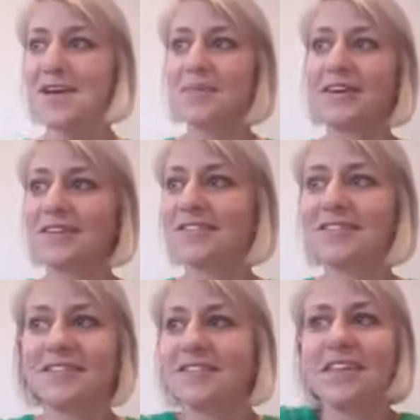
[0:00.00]

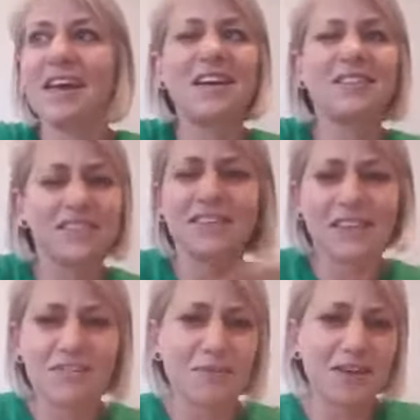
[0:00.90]
because they didn't
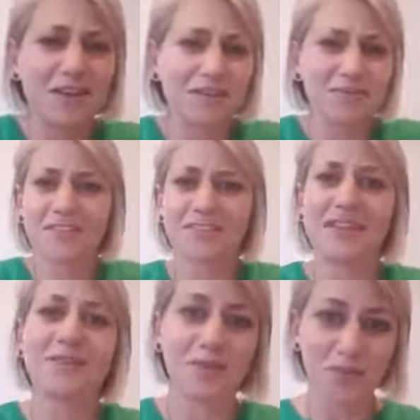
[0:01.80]
give me the
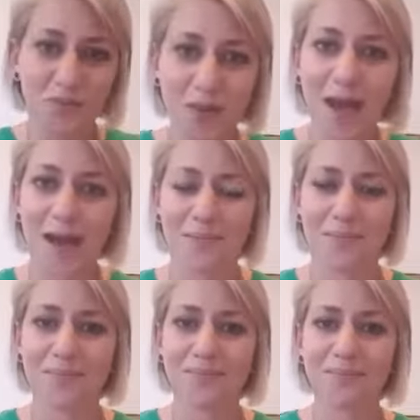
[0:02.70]
seat on the tram.